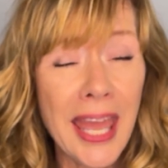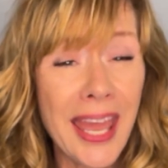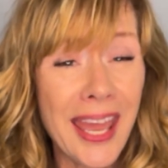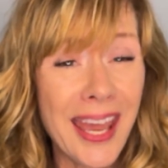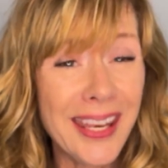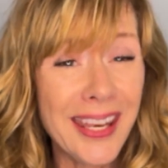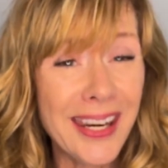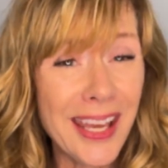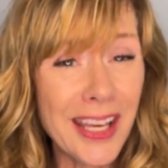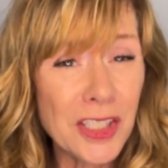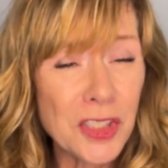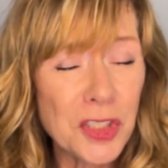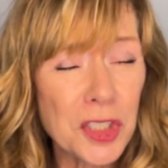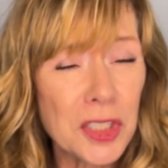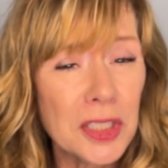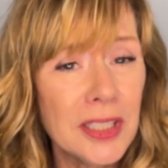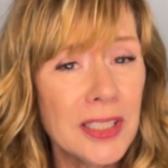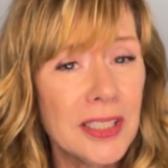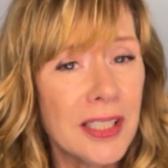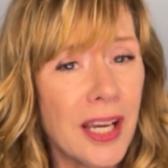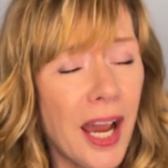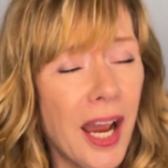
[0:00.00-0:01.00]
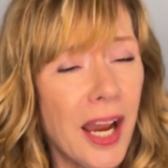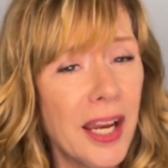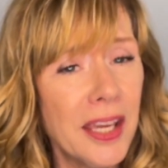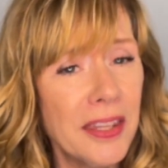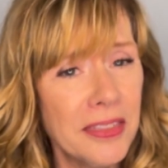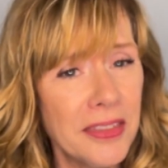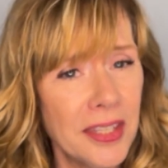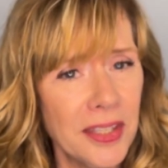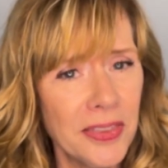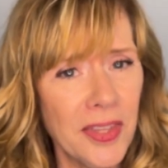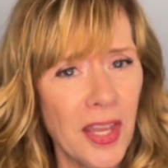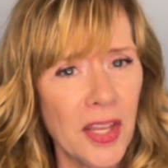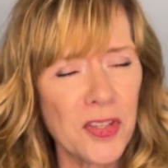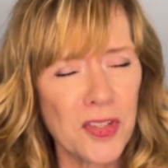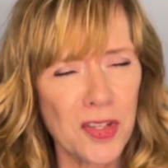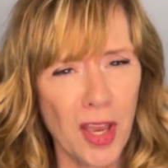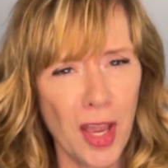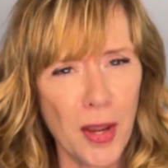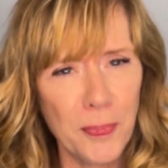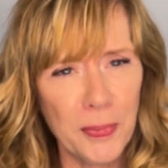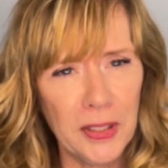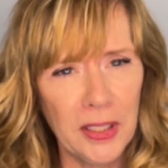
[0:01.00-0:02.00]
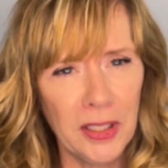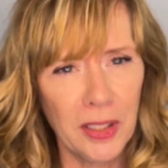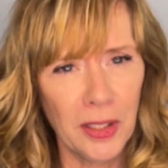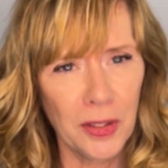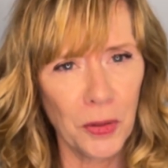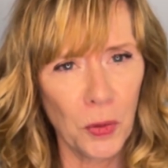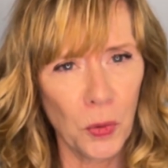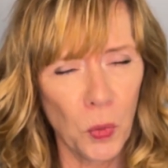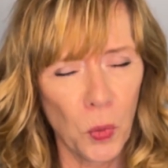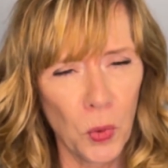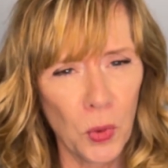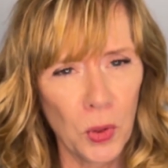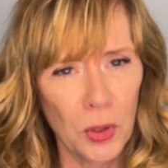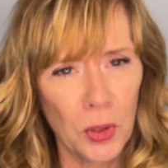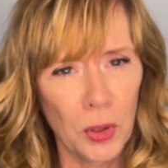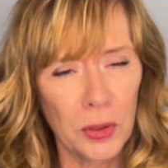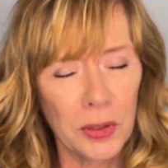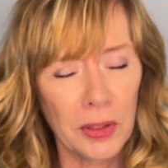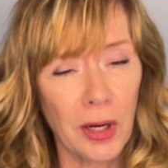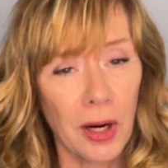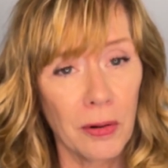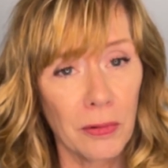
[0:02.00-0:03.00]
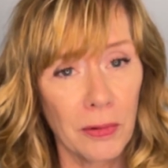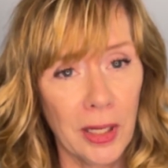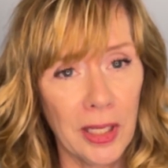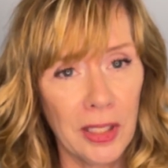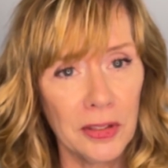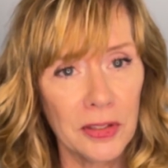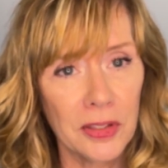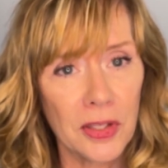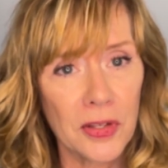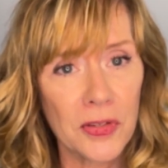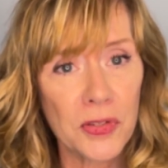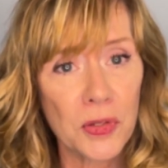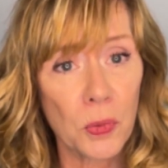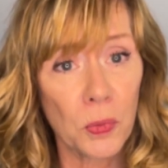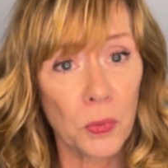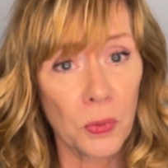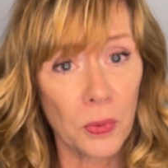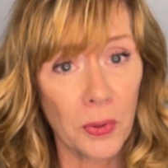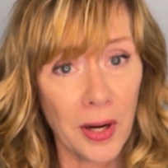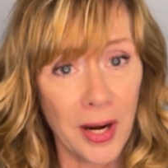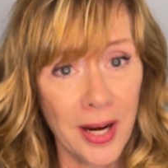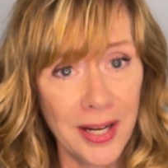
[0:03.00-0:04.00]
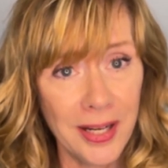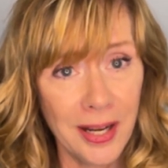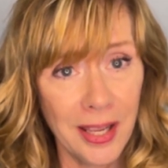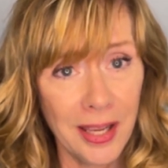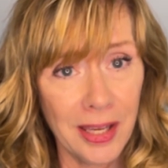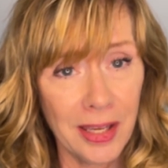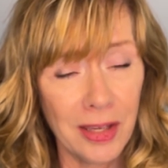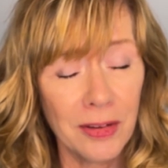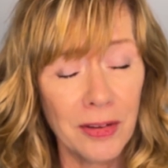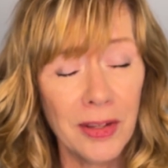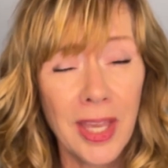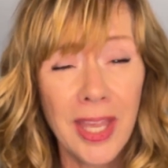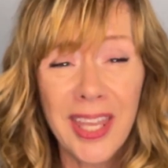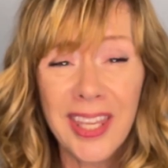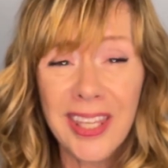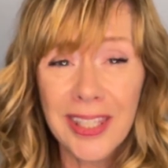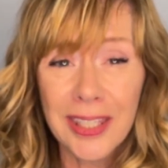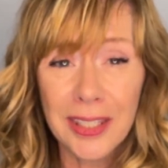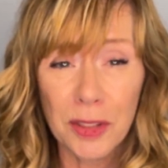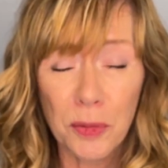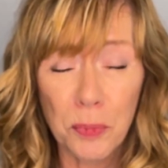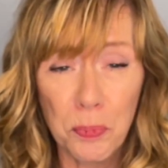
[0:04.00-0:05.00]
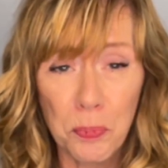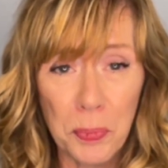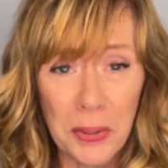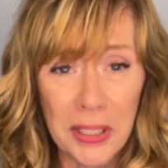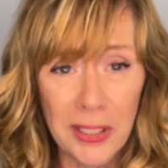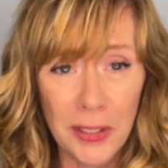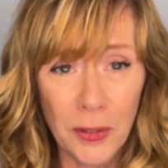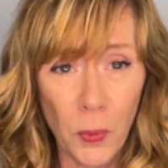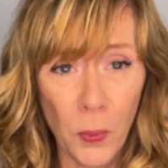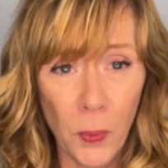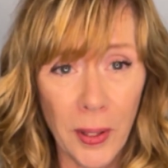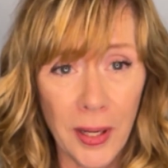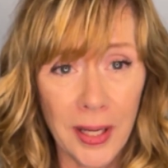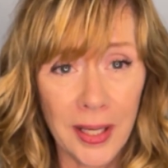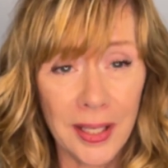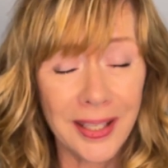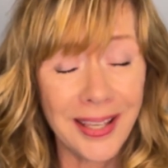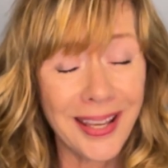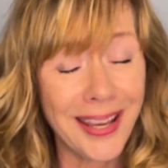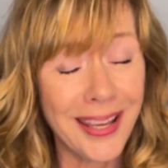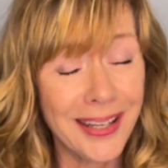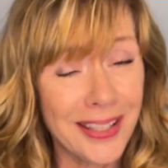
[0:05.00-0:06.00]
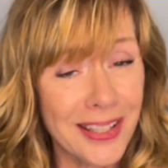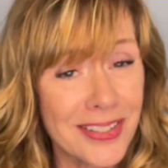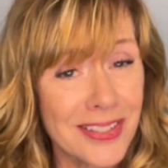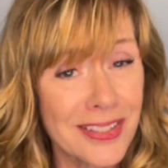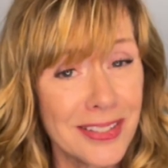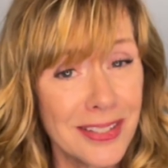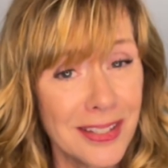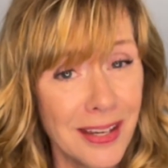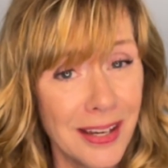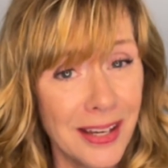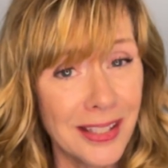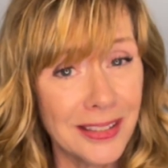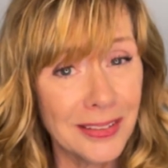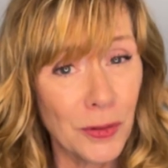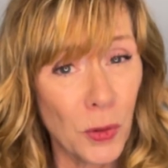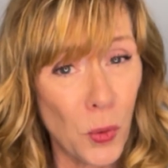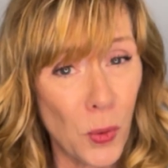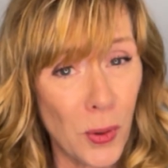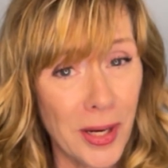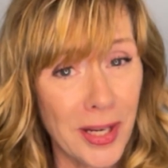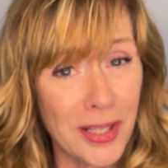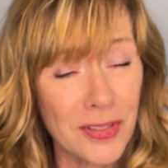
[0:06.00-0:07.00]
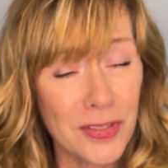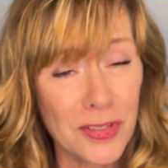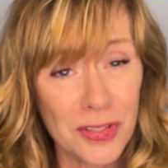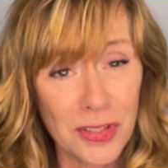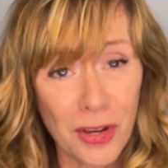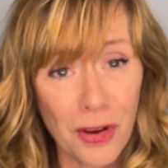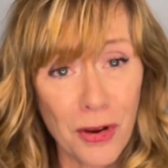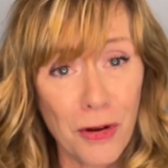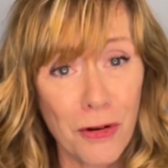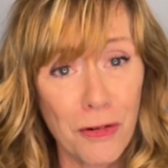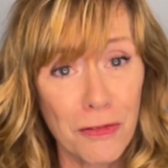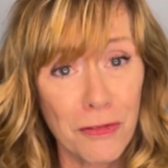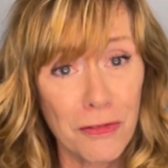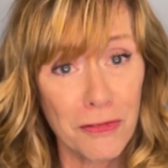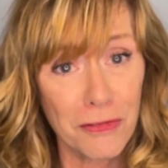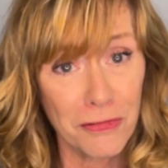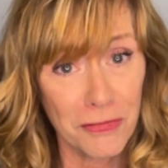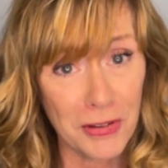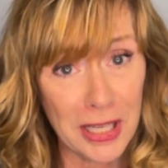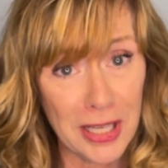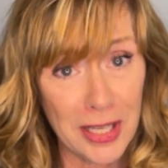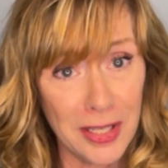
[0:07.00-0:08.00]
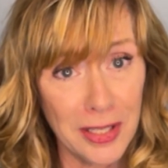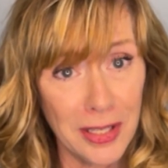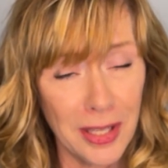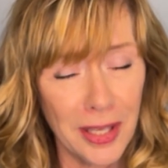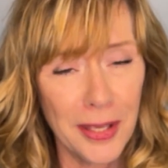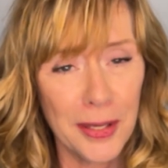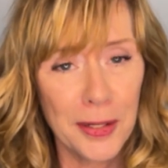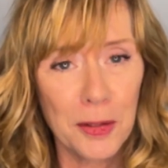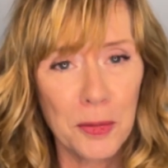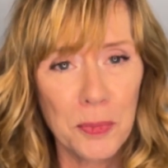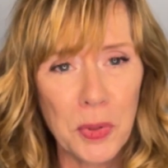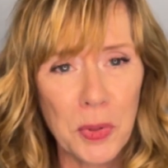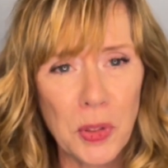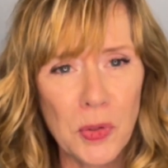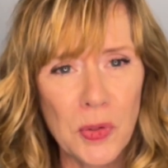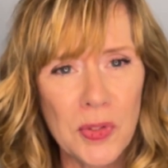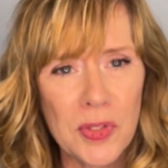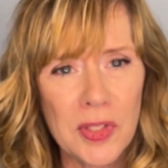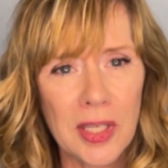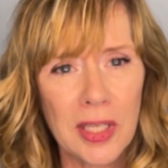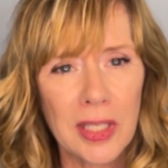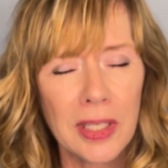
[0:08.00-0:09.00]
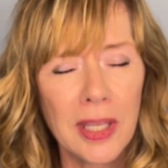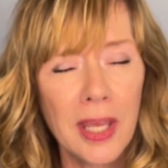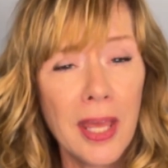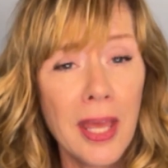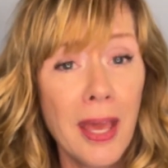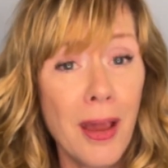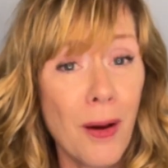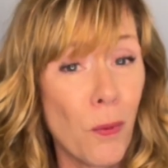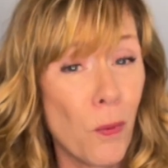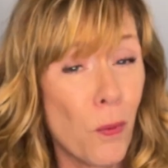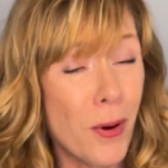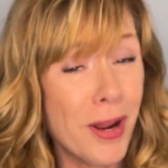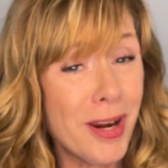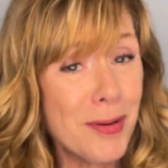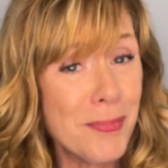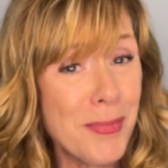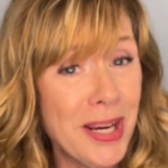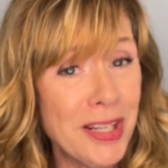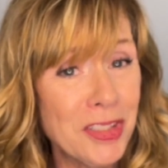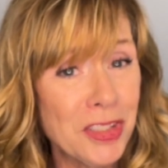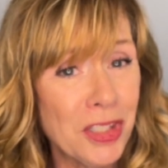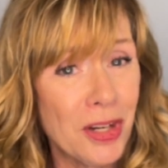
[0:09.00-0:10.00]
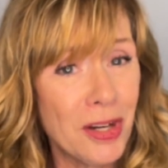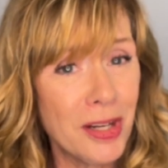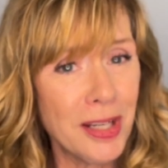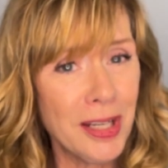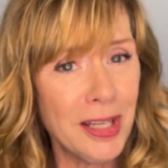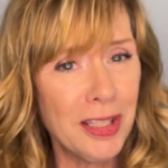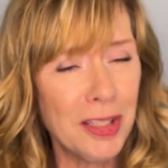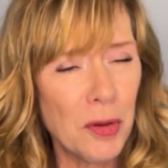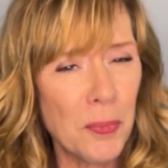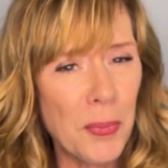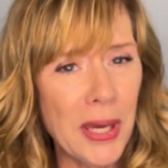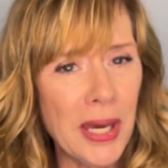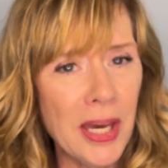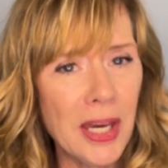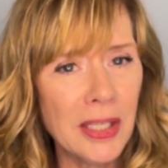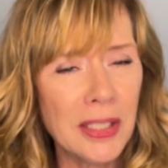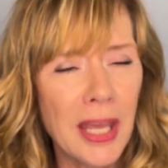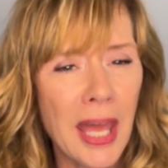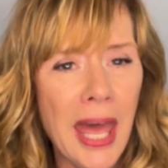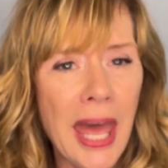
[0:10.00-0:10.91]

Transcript: And actually, I think that's happening in the world around us right now in a big way, and it's not quite so fun and amusing. What am I talking about?